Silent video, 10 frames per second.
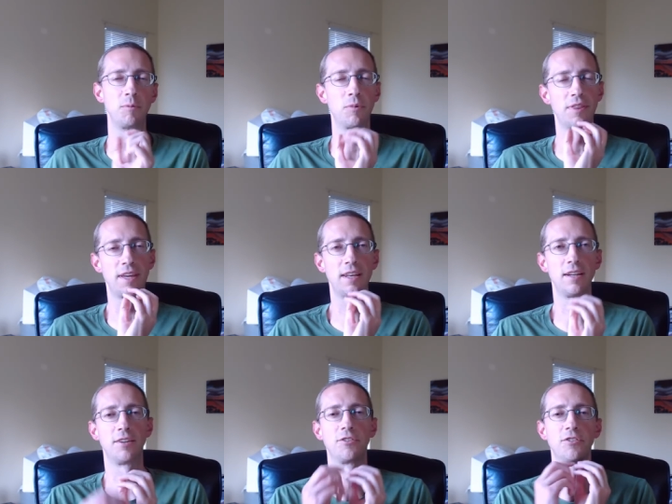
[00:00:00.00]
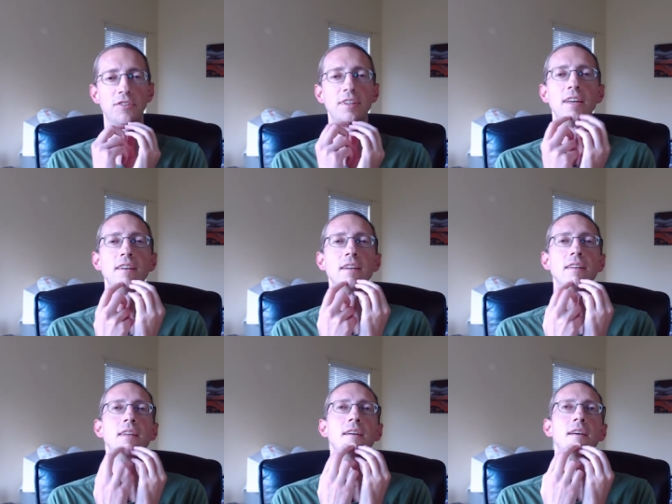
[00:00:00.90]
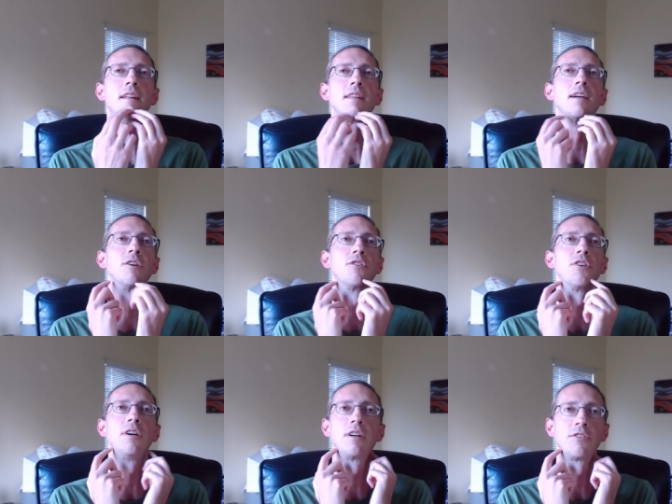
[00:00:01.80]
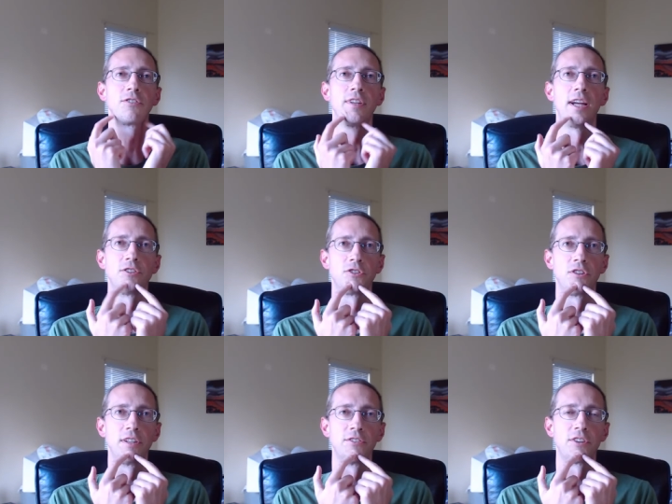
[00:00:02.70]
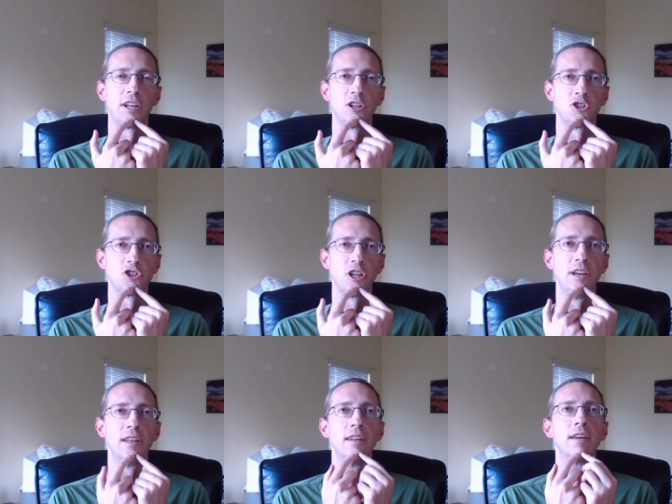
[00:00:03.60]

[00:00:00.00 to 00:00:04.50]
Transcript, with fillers: And what that does, is a tendon that your tongue is attached to the inside of your chin.